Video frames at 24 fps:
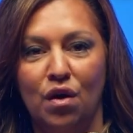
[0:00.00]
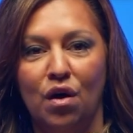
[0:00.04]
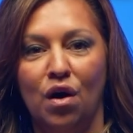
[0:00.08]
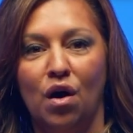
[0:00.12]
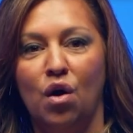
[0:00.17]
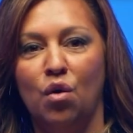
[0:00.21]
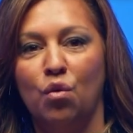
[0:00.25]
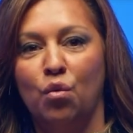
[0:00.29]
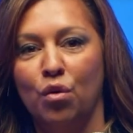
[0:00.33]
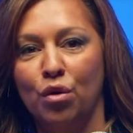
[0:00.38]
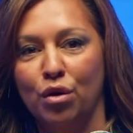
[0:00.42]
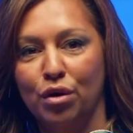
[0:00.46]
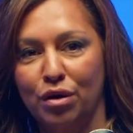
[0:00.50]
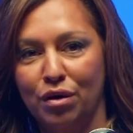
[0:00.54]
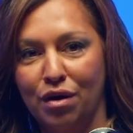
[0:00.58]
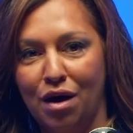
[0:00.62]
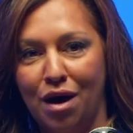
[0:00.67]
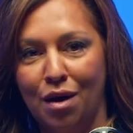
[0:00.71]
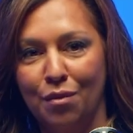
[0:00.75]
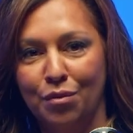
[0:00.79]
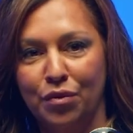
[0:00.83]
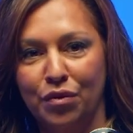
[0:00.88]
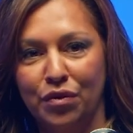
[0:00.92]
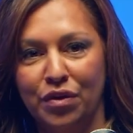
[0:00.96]
a work
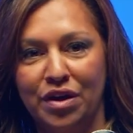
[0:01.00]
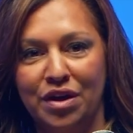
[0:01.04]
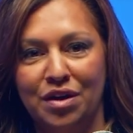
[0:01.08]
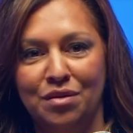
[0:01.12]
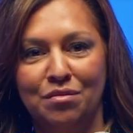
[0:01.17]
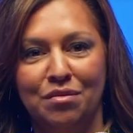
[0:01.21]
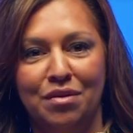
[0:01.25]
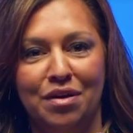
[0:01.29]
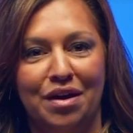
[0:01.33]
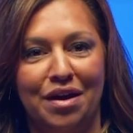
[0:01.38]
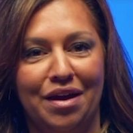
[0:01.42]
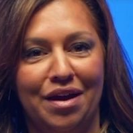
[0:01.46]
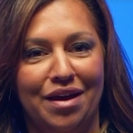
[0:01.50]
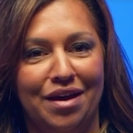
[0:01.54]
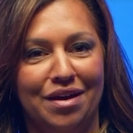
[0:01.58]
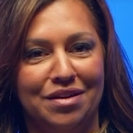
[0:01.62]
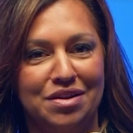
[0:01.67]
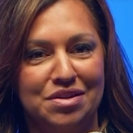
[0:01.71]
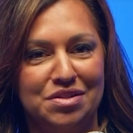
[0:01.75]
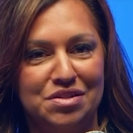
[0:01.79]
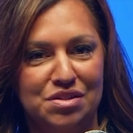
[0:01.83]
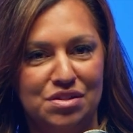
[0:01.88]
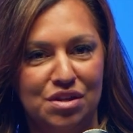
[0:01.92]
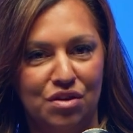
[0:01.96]
comp claim and
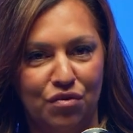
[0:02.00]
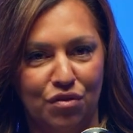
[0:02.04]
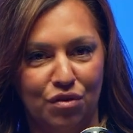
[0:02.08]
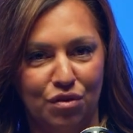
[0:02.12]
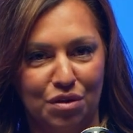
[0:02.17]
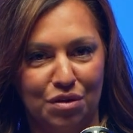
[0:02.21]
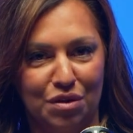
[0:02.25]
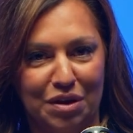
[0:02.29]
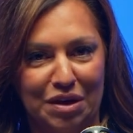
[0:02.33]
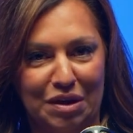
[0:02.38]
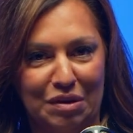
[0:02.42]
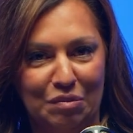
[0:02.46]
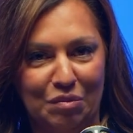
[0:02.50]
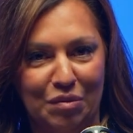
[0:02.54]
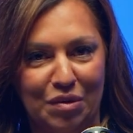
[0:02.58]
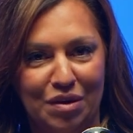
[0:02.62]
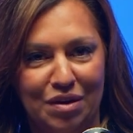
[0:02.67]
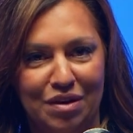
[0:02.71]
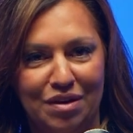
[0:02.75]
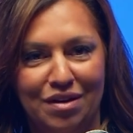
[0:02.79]
a civil claim.